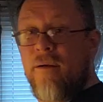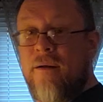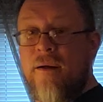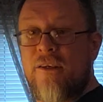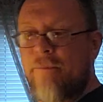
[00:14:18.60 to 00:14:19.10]

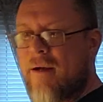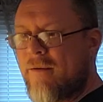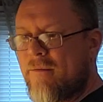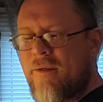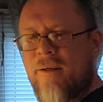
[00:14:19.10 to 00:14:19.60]
that's
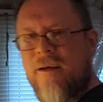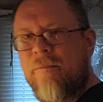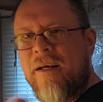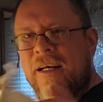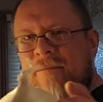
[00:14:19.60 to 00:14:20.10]
about a
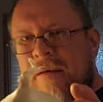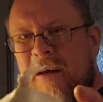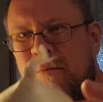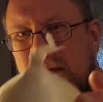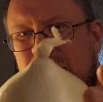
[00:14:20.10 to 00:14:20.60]
medium. Maybe it
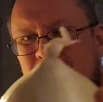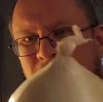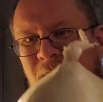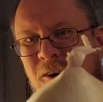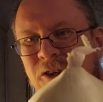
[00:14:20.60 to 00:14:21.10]
might be a
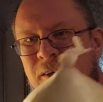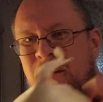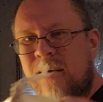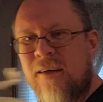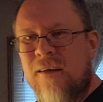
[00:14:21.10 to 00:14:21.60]
large.
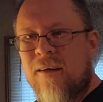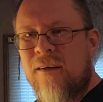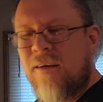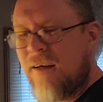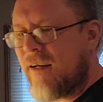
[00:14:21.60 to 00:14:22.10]

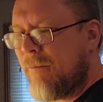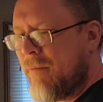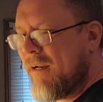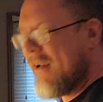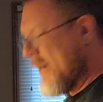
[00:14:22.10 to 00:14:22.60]
I got
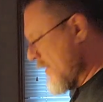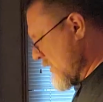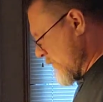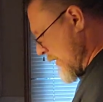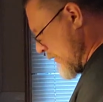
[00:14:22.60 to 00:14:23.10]
big hands, so I